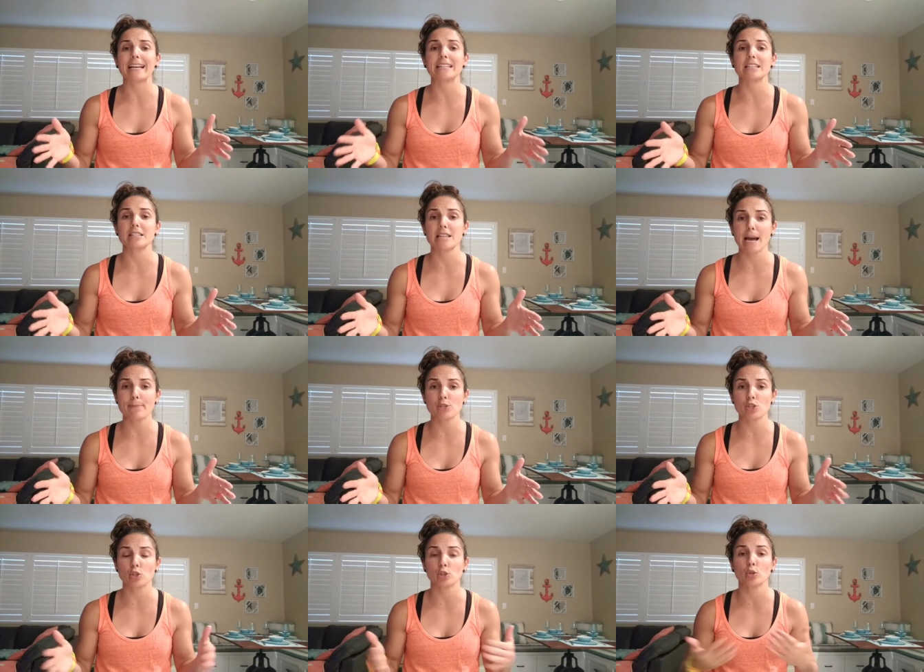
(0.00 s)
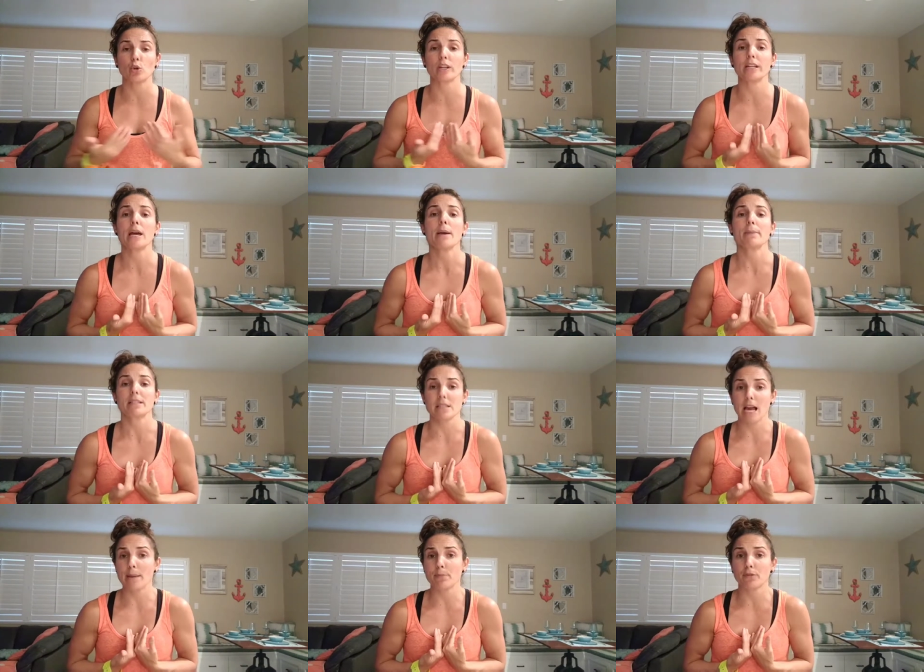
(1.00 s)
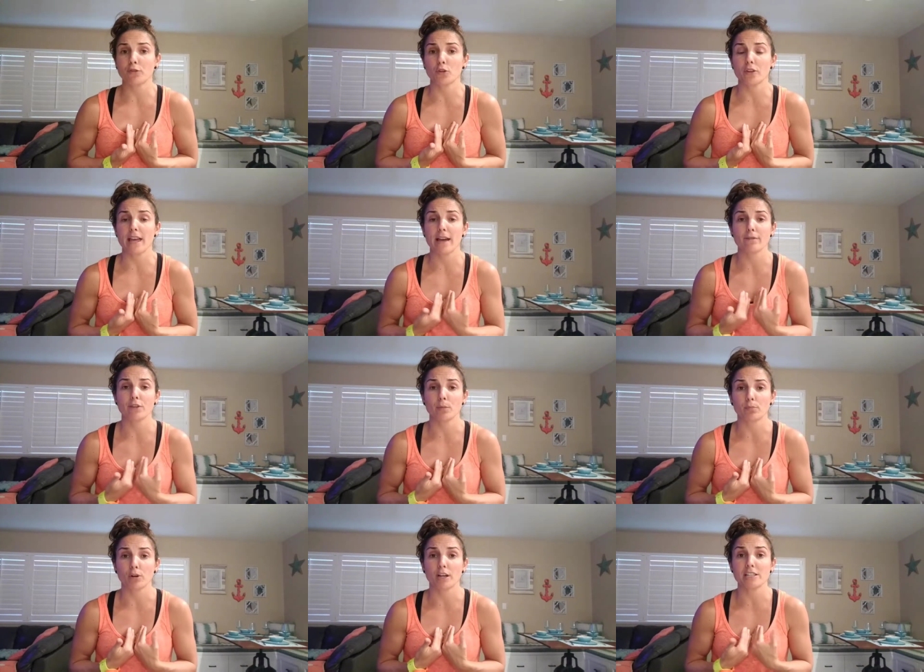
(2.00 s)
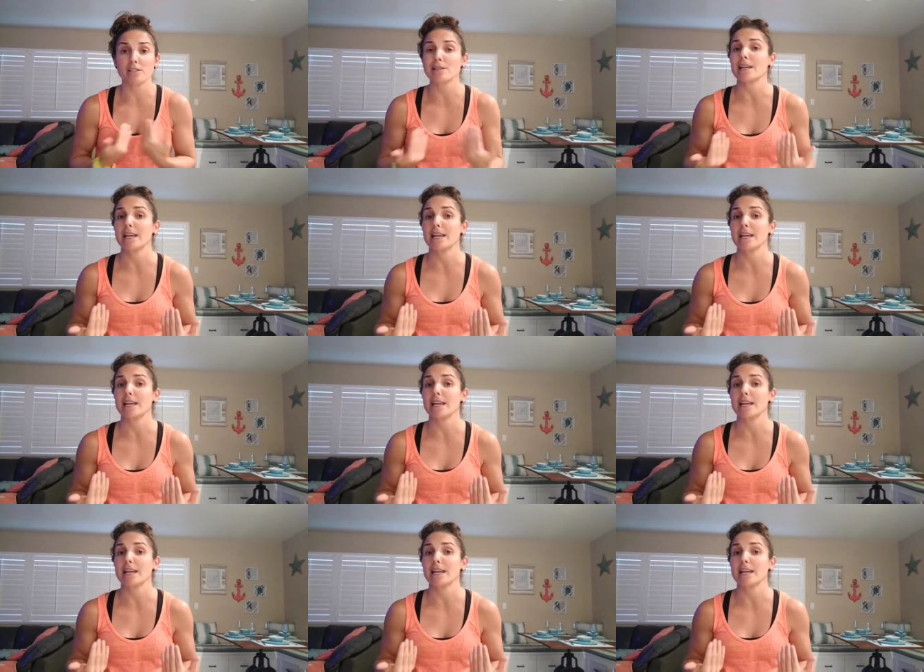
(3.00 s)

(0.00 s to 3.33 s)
I get the top sirloin because I prefer that for the price